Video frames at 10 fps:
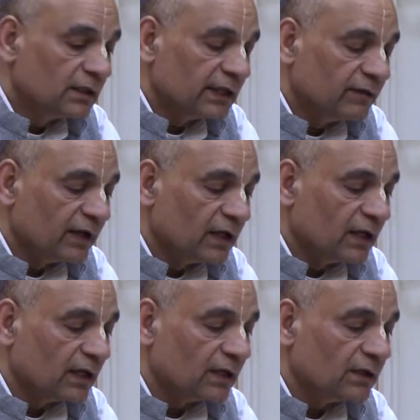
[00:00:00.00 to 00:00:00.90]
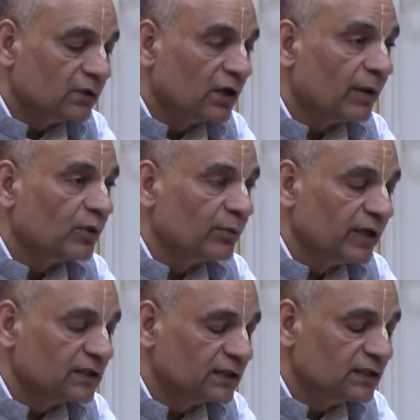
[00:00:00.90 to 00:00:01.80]
that when uh, you come to
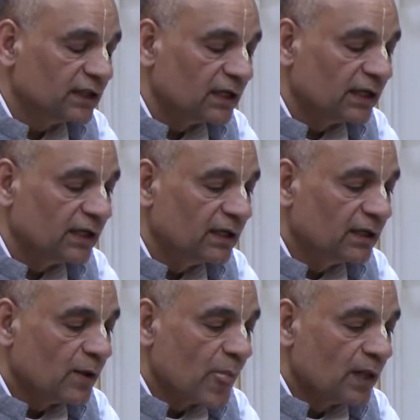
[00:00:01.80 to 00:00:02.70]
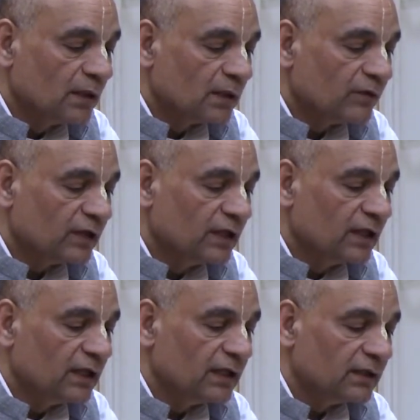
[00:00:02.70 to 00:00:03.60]
me sincerely, with
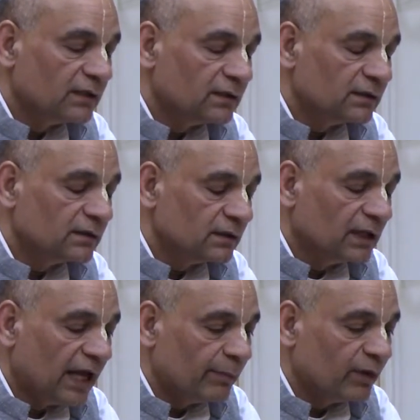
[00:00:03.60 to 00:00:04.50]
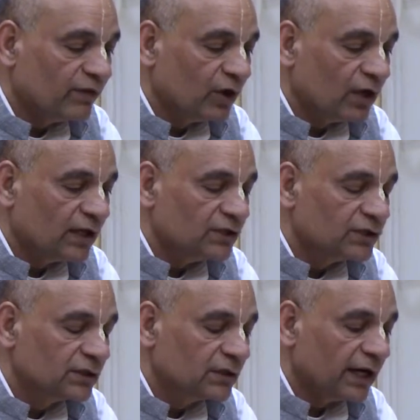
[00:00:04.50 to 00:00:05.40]
the lamp of
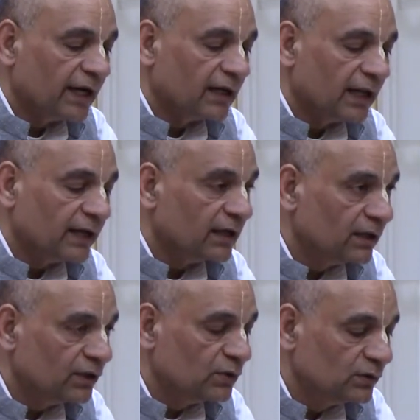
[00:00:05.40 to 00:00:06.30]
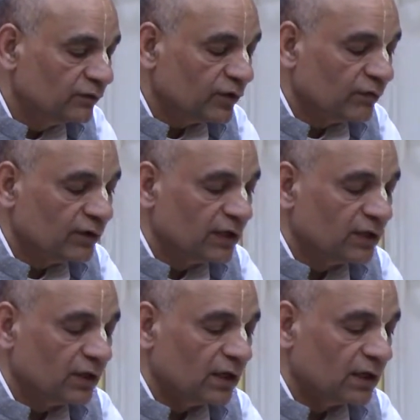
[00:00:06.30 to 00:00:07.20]
knowledge, I enlightened you from within
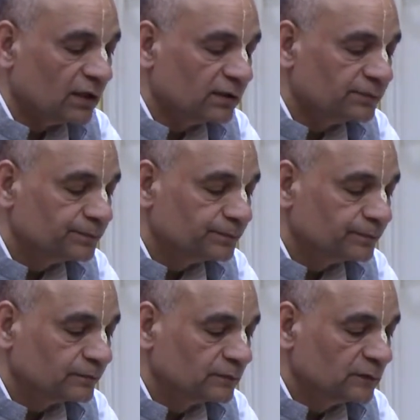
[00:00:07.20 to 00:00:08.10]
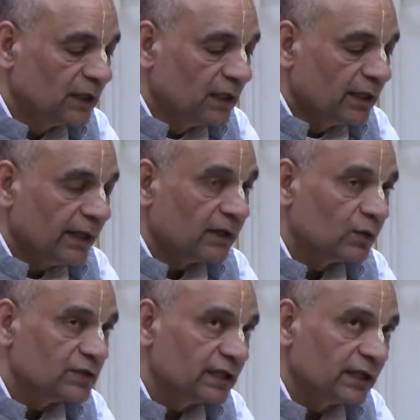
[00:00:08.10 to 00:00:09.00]
your heart. And
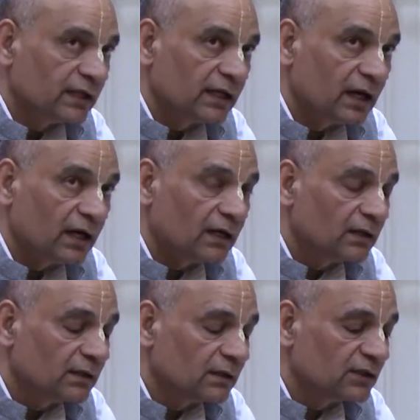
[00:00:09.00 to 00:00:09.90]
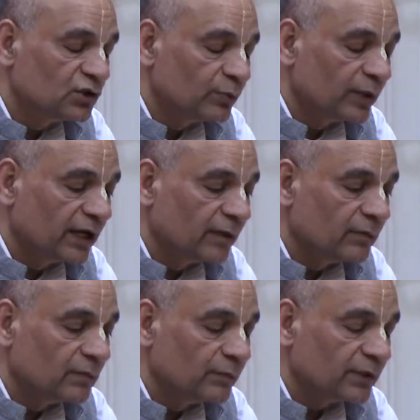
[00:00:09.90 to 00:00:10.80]
who's sitting in the heart? The
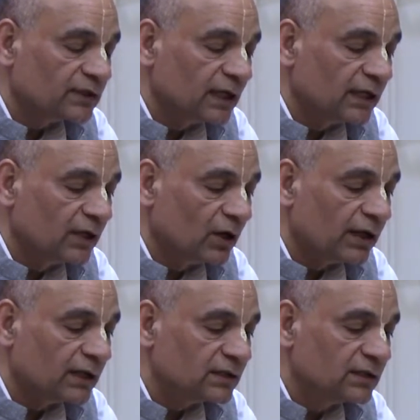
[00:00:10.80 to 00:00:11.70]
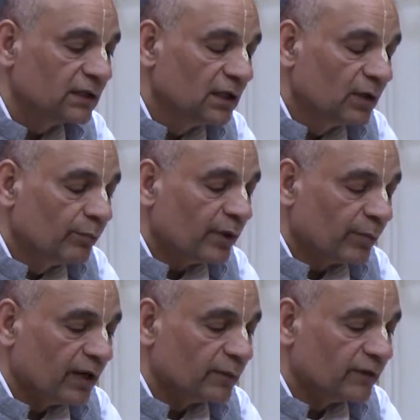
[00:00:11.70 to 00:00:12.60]
Supreme Personality Godhead's
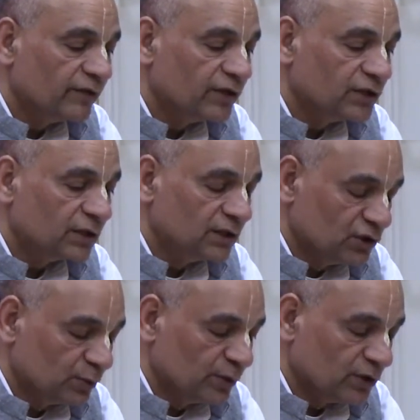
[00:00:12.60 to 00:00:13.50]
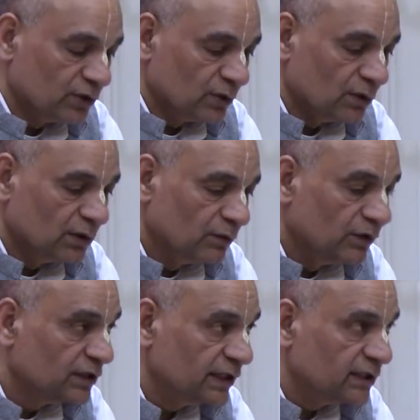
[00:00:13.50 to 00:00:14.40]
Paramatma feature, the Super Soul,
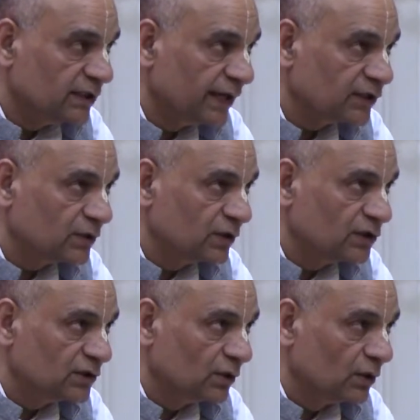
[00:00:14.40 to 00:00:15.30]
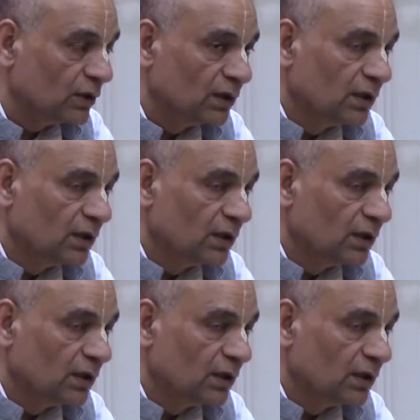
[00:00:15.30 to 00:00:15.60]
which sits next to the soul,